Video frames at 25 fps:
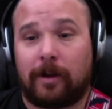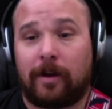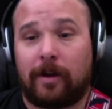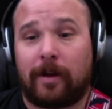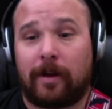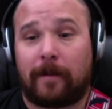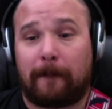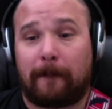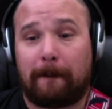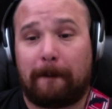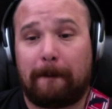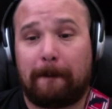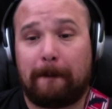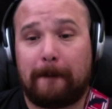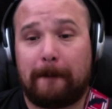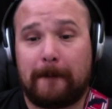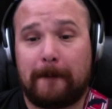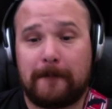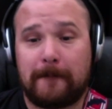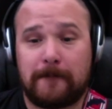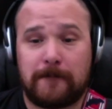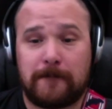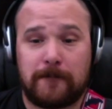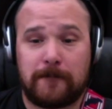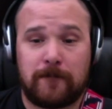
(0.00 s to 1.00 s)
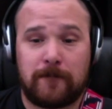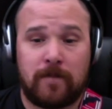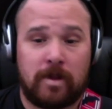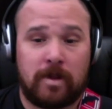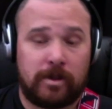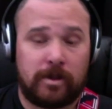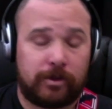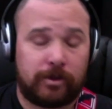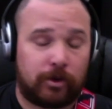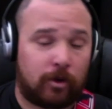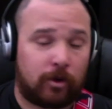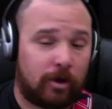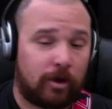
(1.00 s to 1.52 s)
All right.
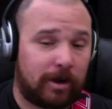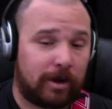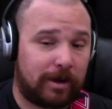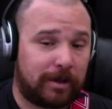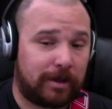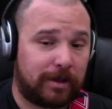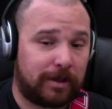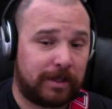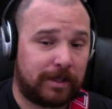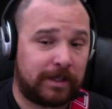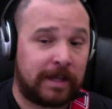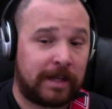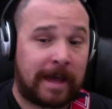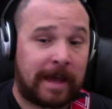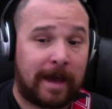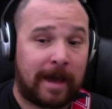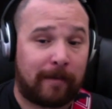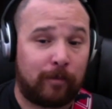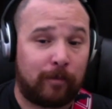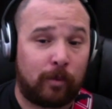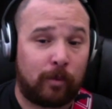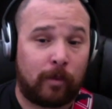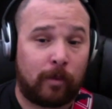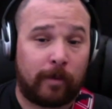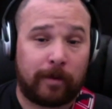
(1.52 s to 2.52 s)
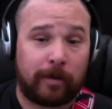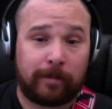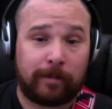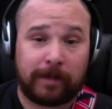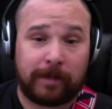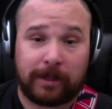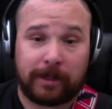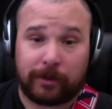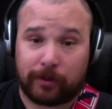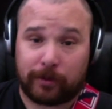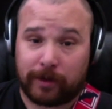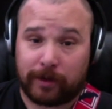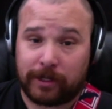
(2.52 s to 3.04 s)
So according to this tab, we want to
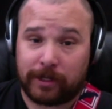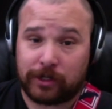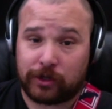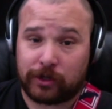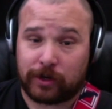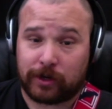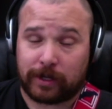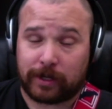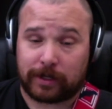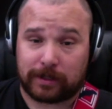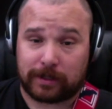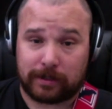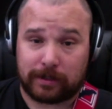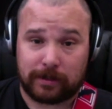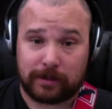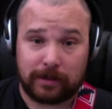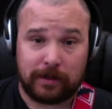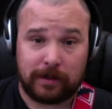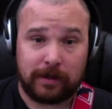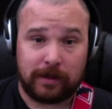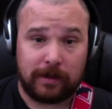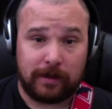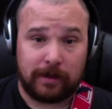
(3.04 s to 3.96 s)
play 3 strings.